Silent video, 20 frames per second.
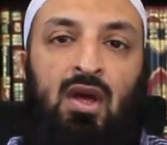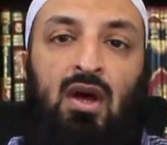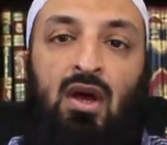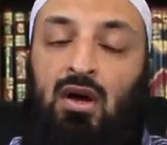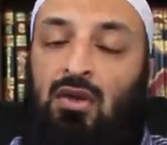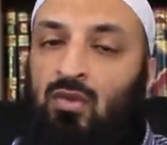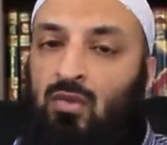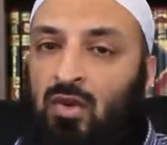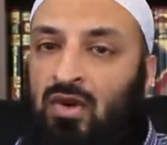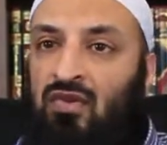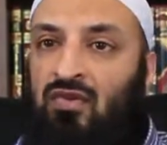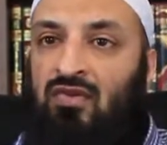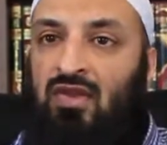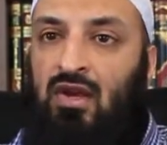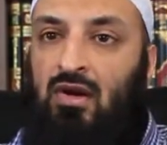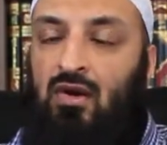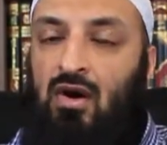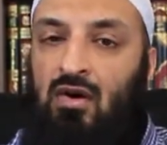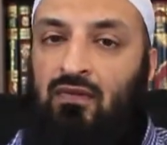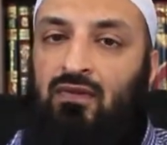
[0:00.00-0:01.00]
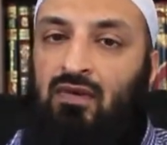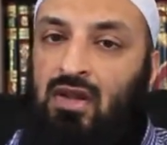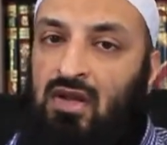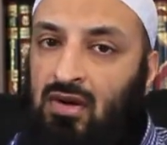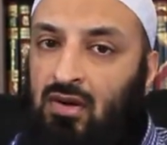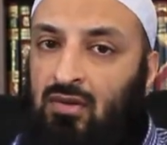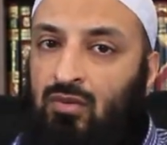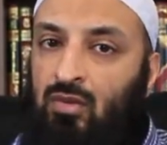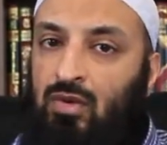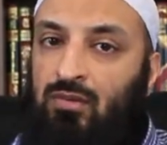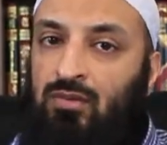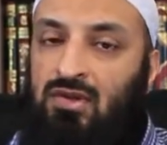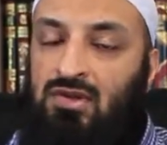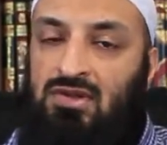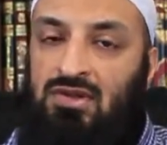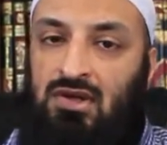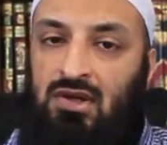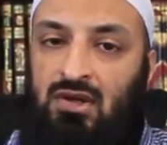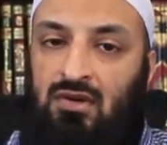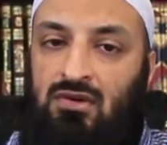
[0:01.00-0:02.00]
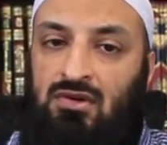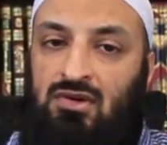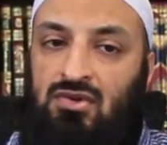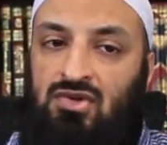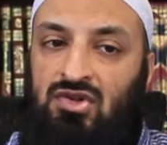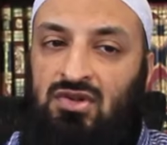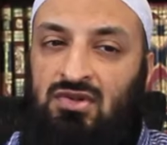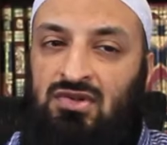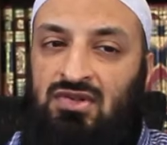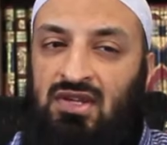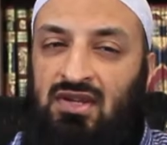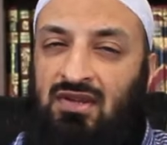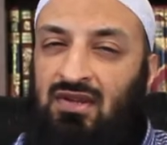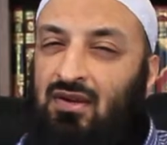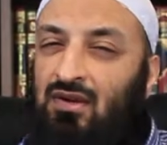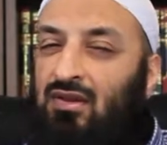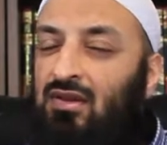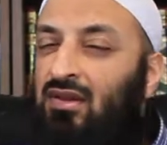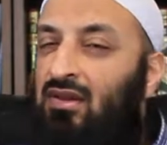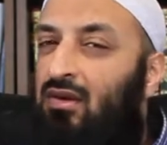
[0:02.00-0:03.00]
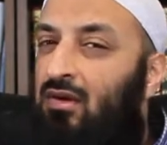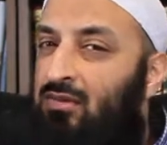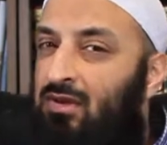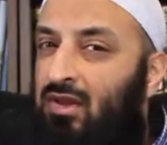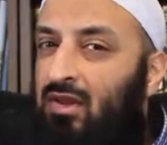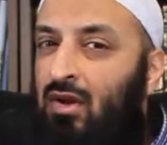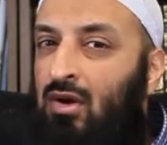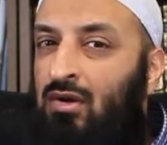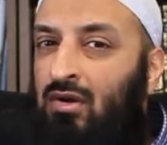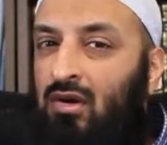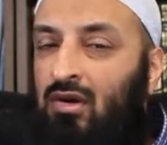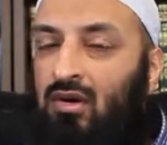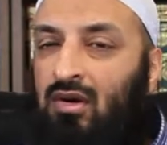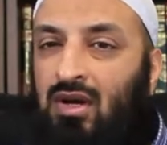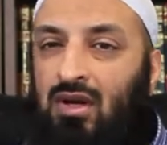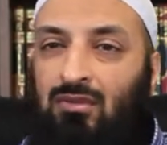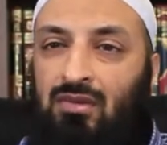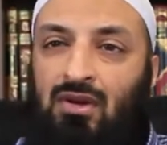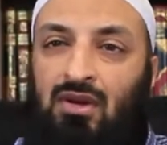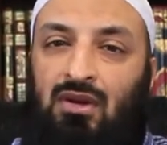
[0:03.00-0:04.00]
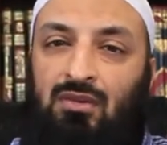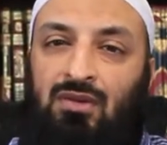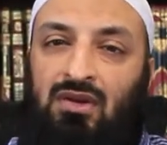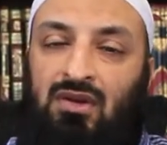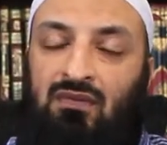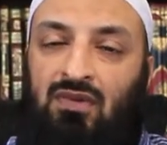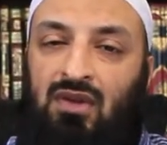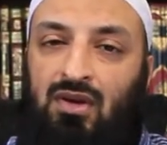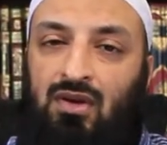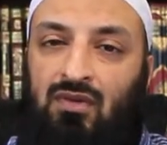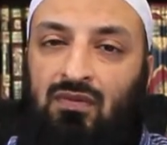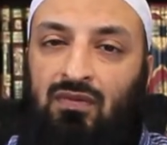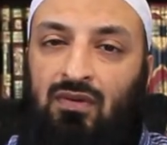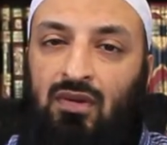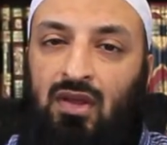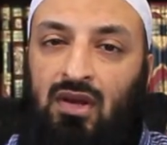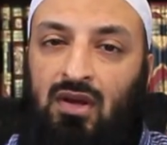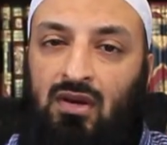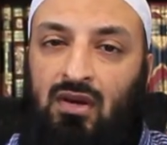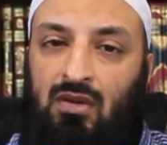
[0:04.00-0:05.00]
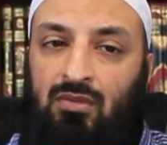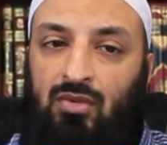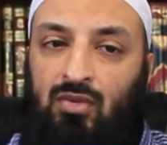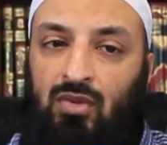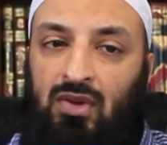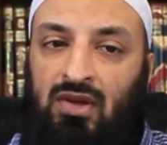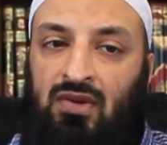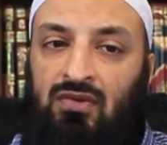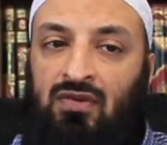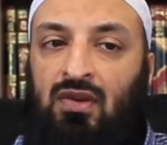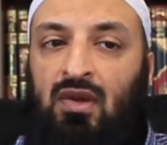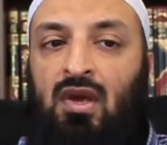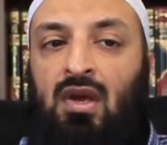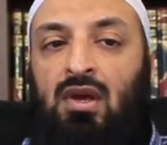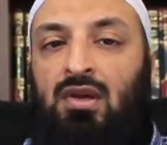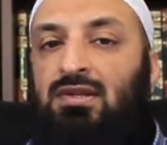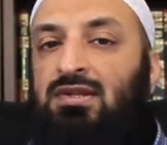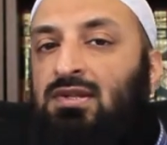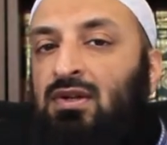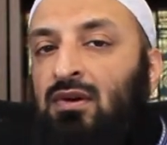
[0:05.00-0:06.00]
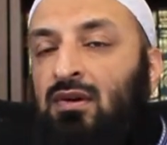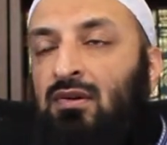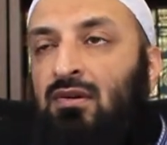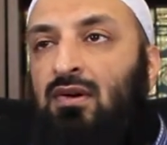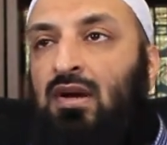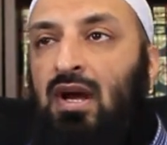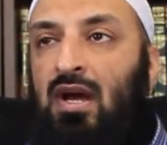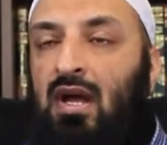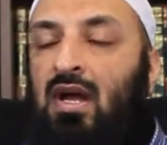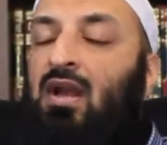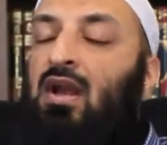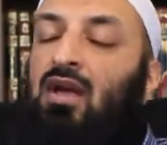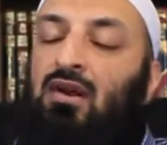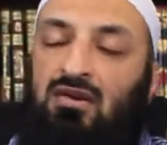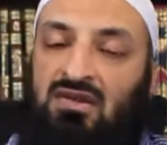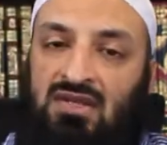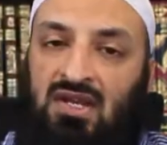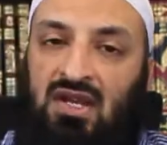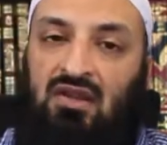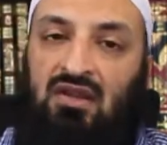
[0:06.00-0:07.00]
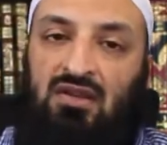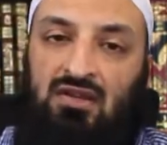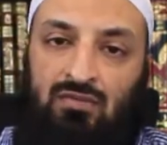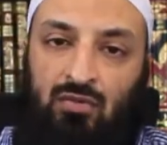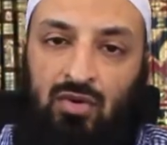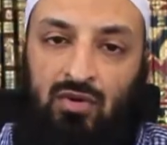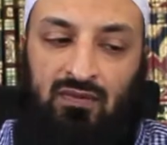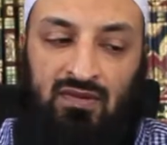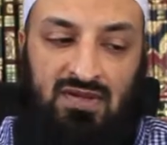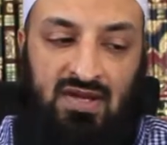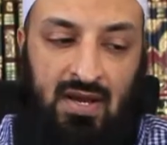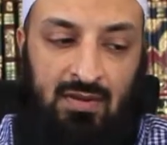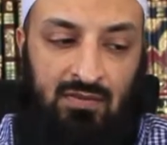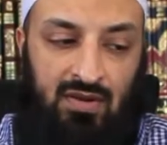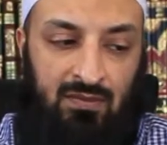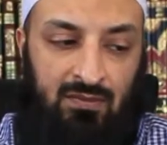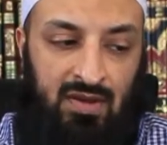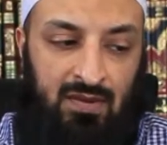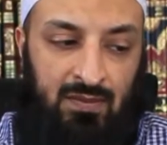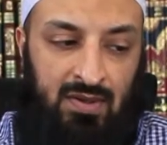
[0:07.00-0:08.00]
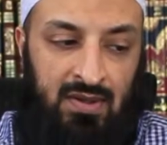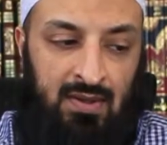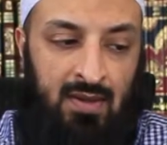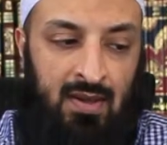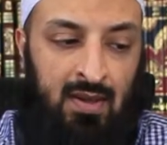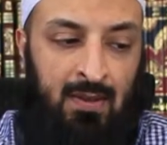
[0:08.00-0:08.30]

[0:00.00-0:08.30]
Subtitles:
are the ones that are offered here in Woodbridge and here in New Jersey. They're a little bit longer. I believe they go for like a couple weeks. So I understand that's more of a time commitment.